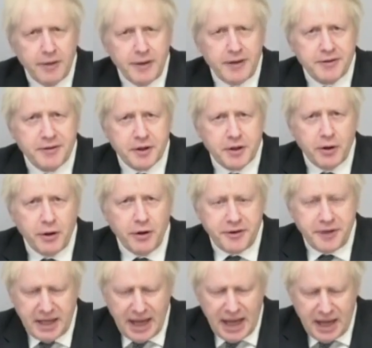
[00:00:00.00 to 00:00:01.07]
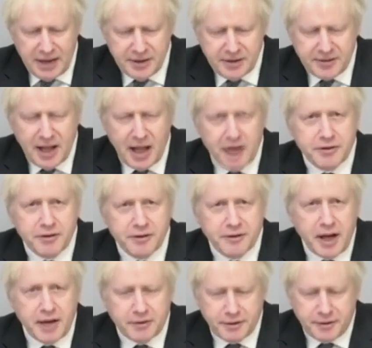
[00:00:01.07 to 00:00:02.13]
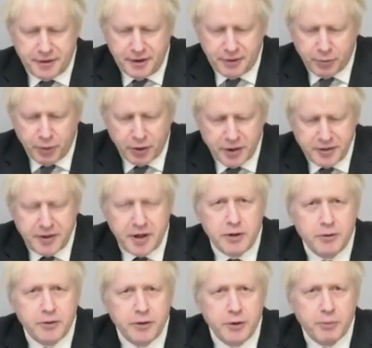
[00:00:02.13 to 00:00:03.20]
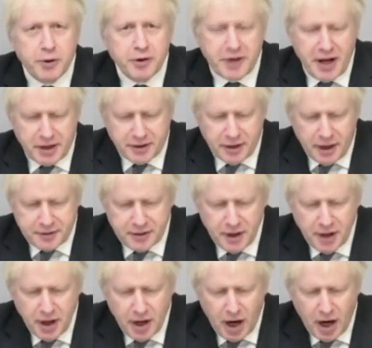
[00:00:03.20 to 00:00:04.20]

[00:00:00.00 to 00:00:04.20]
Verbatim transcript: The security and intelligence agencies will continue to protect us